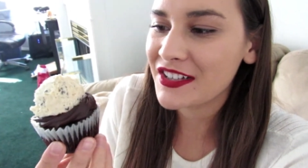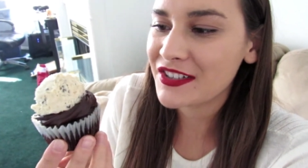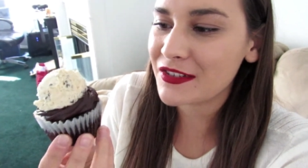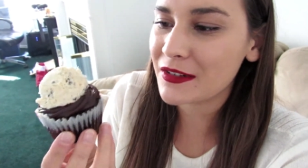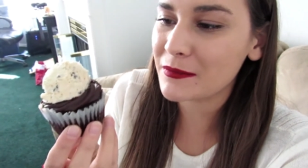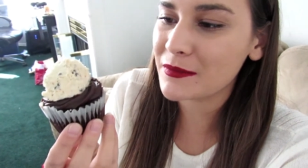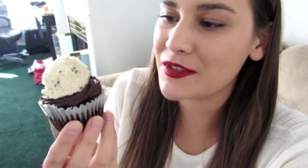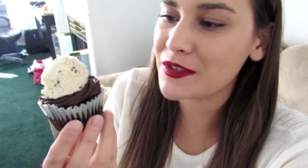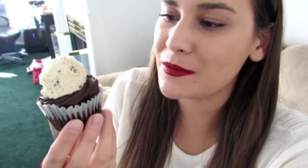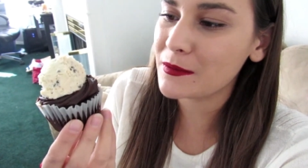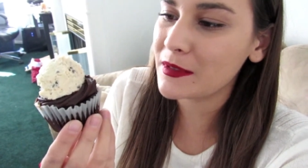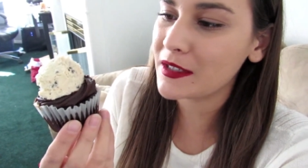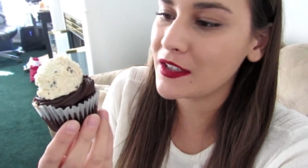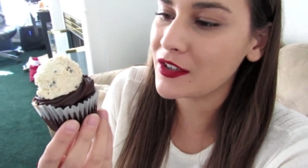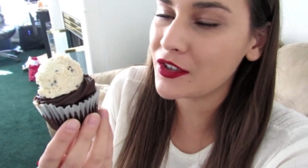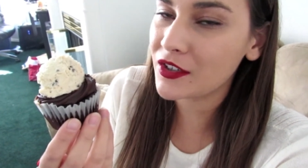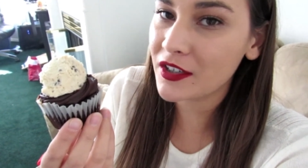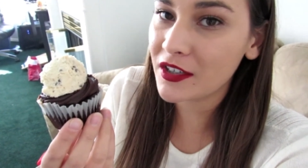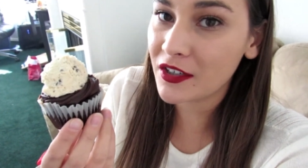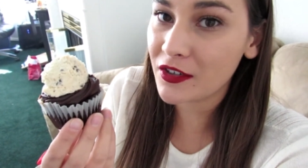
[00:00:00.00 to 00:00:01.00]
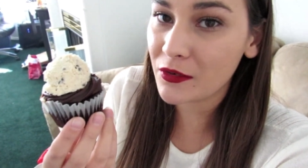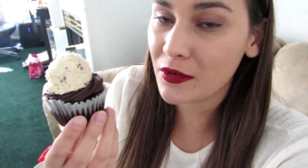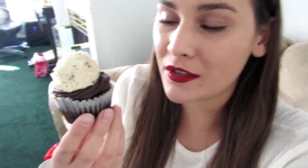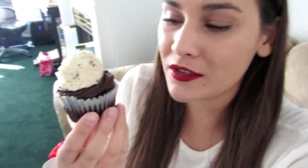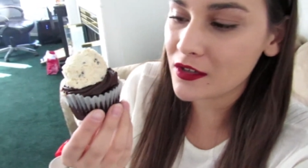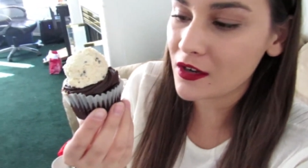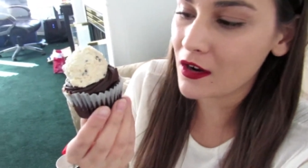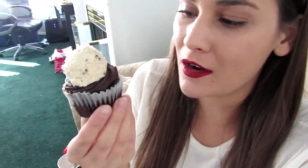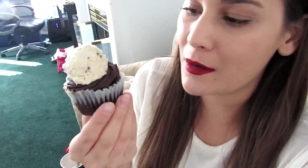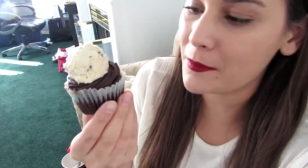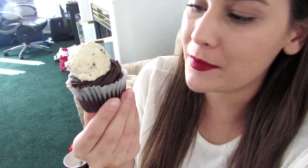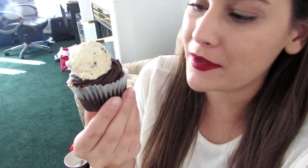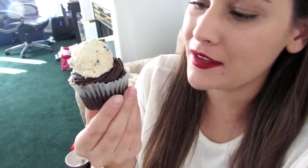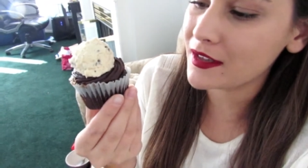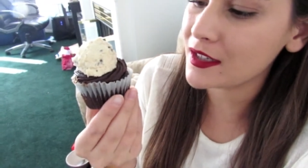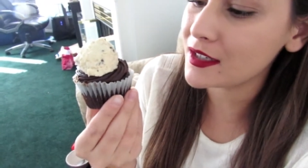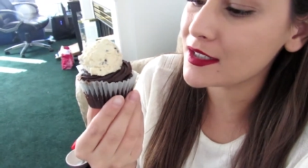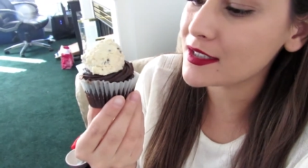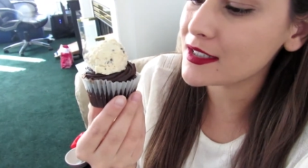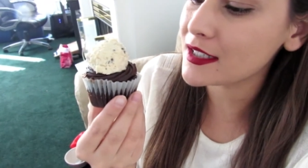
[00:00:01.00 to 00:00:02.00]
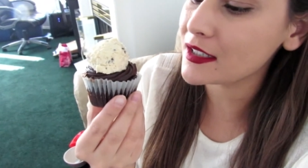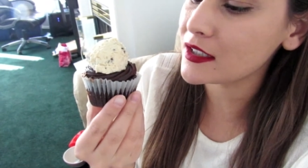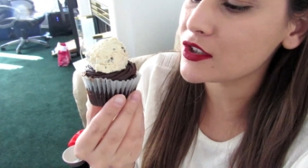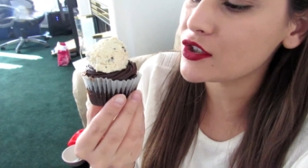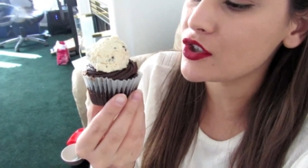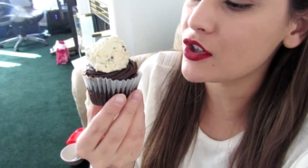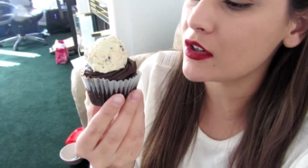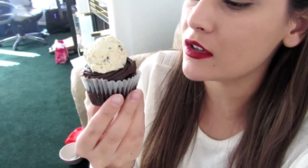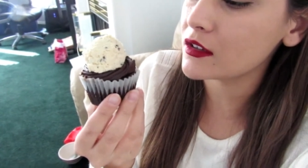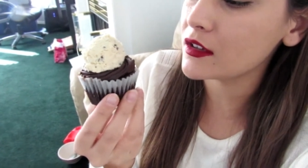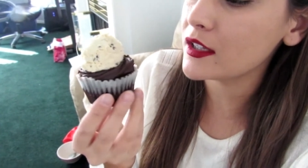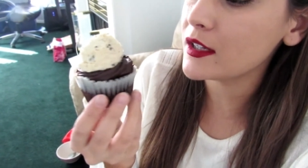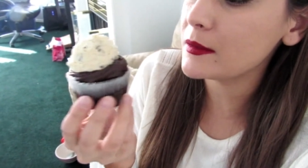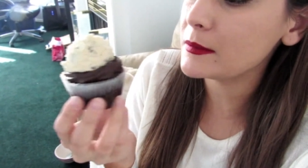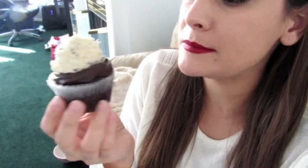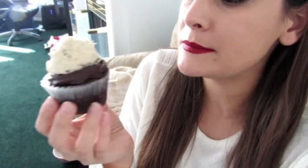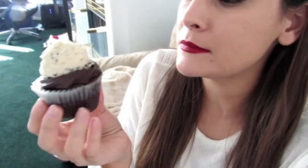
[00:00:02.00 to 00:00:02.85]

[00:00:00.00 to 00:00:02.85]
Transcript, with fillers: so I'm assuming cookie dough on top and then it's like chocolate.